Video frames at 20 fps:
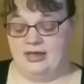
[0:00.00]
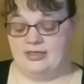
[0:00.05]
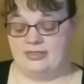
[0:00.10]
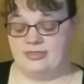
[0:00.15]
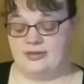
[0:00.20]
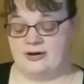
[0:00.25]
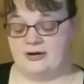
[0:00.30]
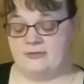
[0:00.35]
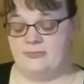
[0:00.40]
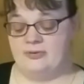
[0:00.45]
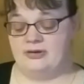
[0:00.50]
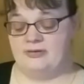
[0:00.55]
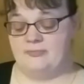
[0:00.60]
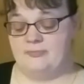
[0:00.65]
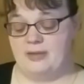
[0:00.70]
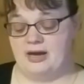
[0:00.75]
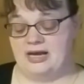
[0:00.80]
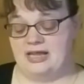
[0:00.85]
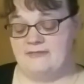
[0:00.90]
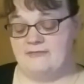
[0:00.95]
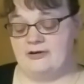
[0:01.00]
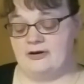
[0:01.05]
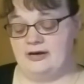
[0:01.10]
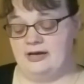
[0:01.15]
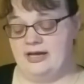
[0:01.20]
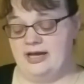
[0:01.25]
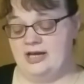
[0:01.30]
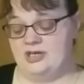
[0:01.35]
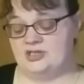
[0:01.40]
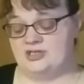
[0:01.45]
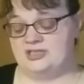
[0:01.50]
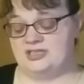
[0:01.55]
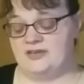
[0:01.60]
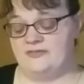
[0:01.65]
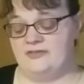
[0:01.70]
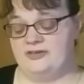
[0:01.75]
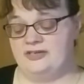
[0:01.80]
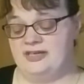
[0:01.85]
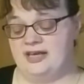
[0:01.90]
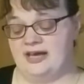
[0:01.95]
There have been many variations of
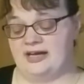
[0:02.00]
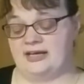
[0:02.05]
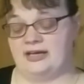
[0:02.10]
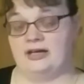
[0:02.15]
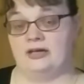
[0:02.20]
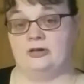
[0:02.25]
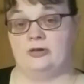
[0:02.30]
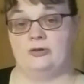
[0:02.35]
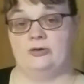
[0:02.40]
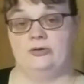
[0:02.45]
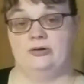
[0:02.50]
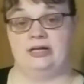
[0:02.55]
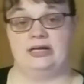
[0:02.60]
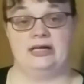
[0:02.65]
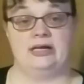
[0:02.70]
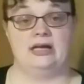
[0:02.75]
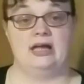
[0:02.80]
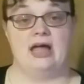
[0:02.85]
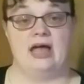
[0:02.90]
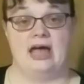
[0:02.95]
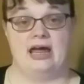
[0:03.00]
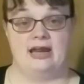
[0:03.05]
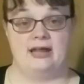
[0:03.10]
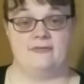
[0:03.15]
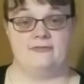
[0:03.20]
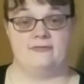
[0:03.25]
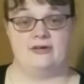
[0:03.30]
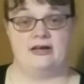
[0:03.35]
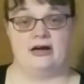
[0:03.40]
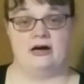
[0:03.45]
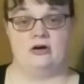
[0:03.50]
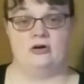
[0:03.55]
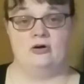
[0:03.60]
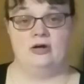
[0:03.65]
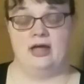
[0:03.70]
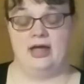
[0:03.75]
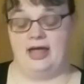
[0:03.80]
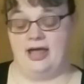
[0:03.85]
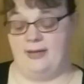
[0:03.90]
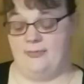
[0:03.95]
the deck, including NFL,
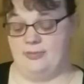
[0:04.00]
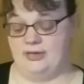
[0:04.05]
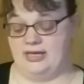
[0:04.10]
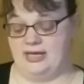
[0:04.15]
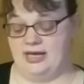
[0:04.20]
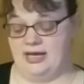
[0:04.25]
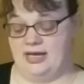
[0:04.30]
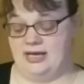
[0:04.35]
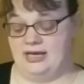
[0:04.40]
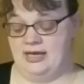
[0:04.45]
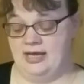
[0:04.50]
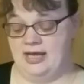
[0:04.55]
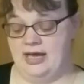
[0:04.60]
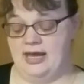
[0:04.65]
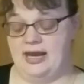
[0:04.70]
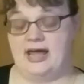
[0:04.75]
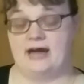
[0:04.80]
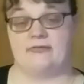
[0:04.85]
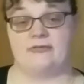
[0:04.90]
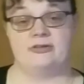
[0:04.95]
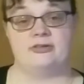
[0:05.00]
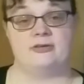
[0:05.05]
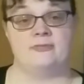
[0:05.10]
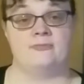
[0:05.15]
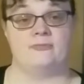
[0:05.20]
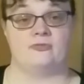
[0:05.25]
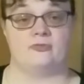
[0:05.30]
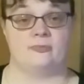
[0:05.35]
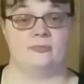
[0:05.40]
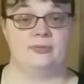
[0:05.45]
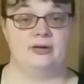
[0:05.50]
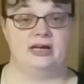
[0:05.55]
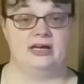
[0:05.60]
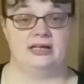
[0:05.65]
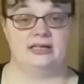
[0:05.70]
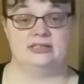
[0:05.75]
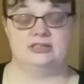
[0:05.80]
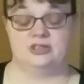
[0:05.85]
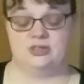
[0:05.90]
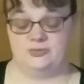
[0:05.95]
NBA, and everything from
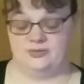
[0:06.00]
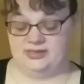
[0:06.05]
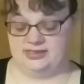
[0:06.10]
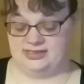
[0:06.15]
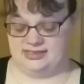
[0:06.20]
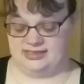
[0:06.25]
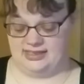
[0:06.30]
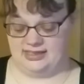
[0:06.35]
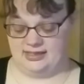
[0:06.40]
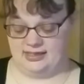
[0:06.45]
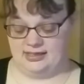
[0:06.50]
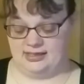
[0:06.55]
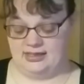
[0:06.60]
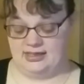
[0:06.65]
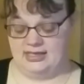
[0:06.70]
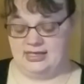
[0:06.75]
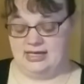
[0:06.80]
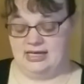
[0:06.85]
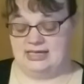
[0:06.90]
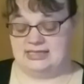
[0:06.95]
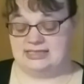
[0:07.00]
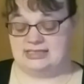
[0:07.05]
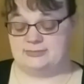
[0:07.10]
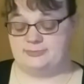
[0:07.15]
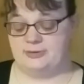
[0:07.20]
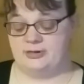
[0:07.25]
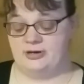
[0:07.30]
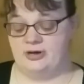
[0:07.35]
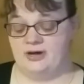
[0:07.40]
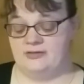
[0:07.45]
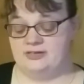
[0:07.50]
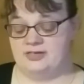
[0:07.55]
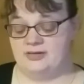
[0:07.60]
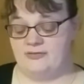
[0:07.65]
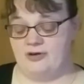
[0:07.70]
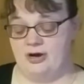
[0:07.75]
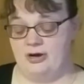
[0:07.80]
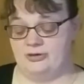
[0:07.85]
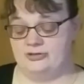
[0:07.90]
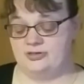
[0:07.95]
Peanuts to NSYNC. Spin-offs have
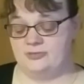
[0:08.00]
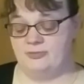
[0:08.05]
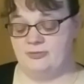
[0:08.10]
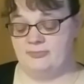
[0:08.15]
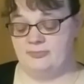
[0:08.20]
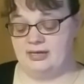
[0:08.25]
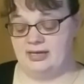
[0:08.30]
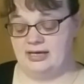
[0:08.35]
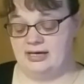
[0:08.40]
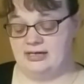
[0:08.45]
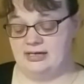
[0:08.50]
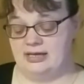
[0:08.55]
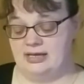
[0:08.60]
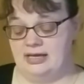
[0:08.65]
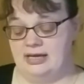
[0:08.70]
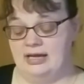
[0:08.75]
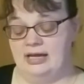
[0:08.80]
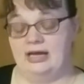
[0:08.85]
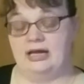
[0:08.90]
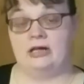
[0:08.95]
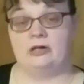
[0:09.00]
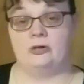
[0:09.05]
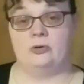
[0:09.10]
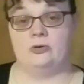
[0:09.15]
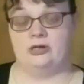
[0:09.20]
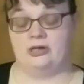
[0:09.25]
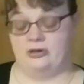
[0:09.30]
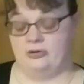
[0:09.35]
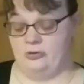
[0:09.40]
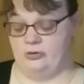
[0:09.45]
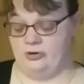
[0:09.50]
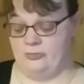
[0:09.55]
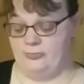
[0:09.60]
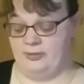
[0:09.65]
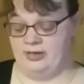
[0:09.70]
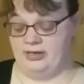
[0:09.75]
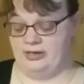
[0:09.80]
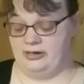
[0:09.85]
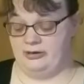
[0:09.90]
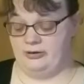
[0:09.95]
also been made, including Uno
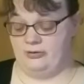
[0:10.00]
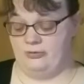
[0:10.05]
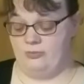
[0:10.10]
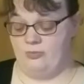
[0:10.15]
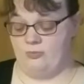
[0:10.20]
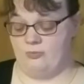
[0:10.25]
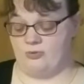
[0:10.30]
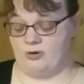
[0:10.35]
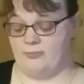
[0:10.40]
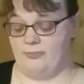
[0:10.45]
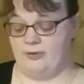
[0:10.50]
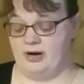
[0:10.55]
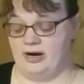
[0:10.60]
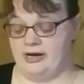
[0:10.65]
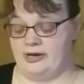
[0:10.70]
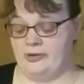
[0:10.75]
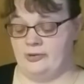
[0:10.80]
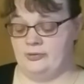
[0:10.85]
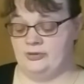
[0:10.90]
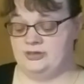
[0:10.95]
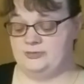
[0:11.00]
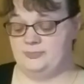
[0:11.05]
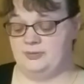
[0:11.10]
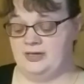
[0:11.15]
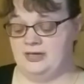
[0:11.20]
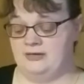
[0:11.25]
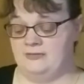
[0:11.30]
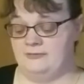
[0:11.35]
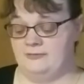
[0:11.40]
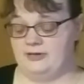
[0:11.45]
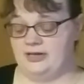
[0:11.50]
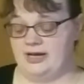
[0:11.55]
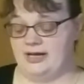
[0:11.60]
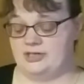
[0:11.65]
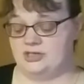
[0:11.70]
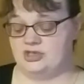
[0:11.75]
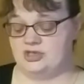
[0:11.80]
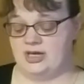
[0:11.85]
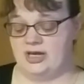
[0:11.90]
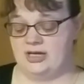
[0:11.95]
Bingo, Roboto, Spin,
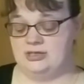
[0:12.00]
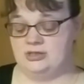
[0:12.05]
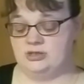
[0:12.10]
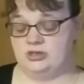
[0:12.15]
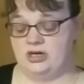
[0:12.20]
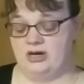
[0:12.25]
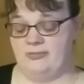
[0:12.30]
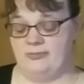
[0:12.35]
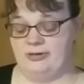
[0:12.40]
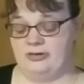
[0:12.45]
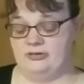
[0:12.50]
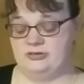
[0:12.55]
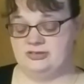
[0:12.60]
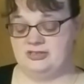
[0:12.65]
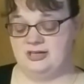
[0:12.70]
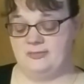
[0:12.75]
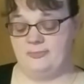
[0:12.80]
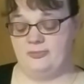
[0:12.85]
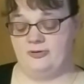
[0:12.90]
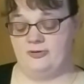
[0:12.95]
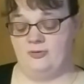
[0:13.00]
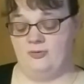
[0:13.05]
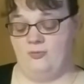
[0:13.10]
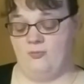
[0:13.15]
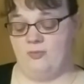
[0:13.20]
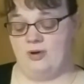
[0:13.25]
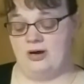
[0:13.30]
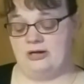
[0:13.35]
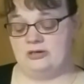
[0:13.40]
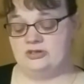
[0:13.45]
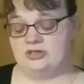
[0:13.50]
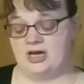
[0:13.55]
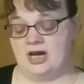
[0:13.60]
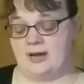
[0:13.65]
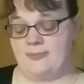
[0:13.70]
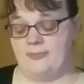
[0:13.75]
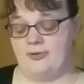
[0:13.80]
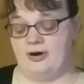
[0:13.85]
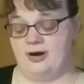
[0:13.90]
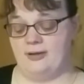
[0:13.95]
Flash Dice, Dominoes, Tippo, Wild
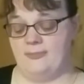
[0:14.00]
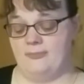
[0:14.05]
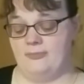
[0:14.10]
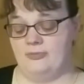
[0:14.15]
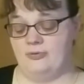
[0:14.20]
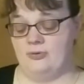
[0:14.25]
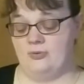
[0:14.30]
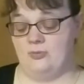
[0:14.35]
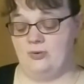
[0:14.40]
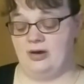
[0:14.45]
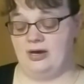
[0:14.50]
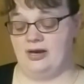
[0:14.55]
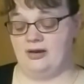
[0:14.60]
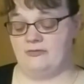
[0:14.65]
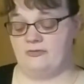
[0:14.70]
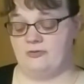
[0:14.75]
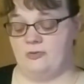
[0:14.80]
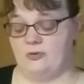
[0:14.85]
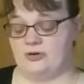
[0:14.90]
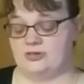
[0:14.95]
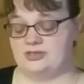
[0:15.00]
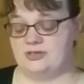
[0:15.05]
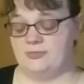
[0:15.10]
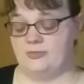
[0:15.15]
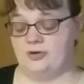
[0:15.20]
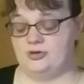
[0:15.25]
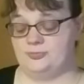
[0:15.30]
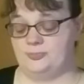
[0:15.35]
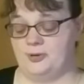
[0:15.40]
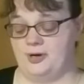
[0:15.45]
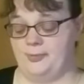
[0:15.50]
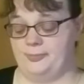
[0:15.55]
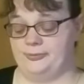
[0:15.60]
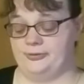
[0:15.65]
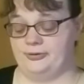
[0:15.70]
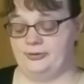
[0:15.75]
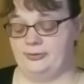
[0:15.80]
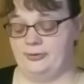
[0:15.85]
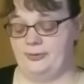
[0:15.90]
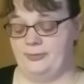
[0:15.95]
Jackpot, Moo, and of course the most
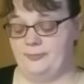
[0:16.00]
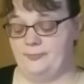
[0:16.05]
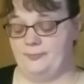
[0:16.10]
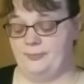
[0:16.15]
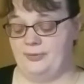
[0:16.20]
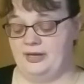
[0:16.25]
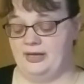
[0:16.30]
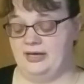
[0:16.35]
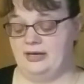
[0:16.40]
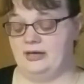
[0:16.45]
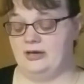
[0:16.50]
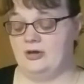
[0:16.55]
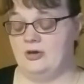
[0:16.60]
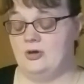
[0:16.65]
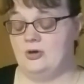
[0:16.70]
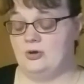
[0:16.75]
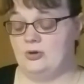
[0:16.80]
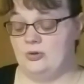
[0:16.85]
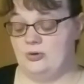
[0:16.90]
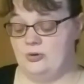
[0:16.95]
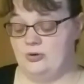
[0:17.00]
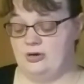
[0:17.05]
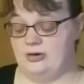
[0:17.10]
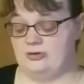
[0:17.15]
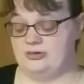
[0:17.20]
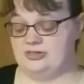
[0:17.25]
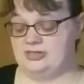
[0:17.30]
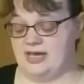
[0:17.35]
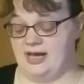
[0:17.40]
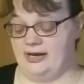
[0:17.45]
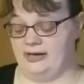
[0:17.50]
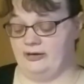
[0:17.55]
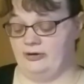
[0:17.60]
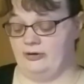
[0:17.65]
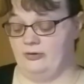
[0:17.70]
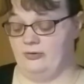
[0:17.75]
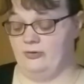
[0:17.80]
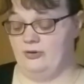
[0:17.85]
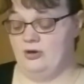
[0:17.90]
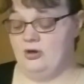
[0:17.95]
popular being Uno
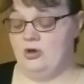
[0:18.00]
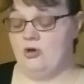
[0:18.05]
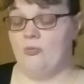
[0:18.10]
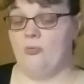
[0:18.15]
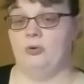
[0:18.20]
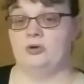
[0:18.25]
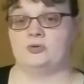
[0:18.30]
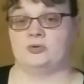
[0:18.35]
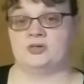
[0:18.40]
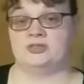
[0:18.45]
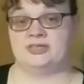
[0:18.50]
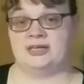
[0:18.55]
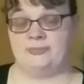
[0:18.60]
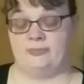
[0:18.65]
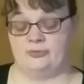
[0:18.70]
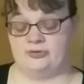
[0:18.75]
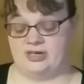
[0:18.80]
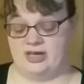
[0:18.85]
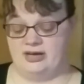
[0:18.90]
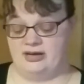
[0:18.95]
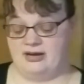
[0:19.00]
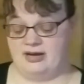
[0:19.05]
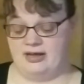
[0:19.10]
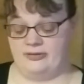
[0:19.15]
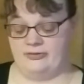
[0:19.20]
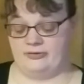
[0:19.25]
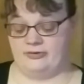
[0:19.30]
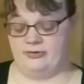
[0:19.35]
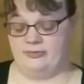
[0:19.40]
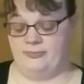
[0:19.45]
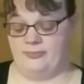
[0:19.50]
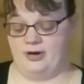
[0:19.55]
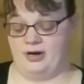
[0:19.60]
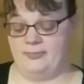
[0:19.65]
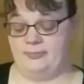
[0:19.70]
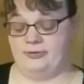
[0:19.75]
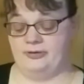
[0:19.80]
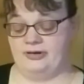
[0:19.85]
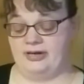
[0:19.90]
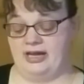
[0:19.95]
Stacco, which resembles another
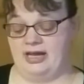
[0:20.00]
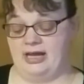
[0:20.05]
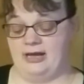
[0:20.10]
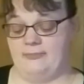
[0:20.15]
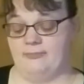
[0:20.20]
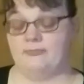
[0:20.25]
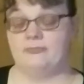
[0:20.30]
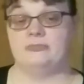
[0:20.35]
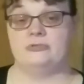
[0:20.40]
popular game,